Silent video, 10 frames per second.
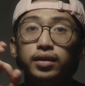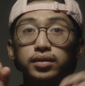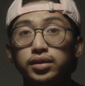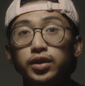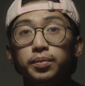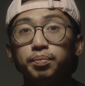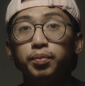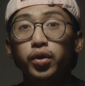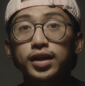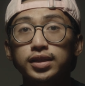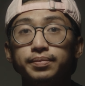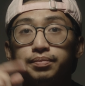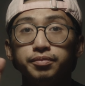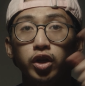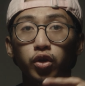So point is,
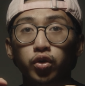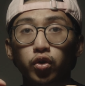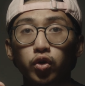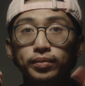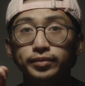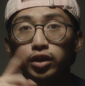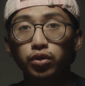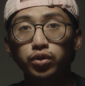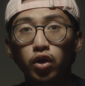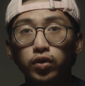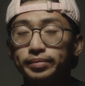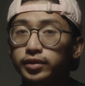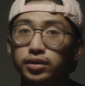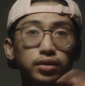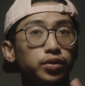look cool, look dope,
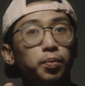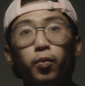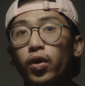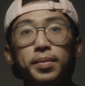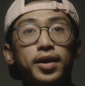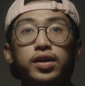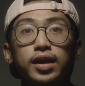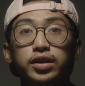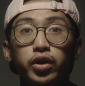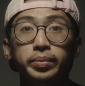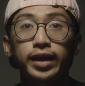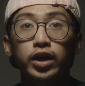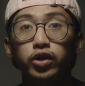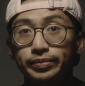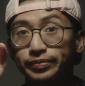look way better than Terminator.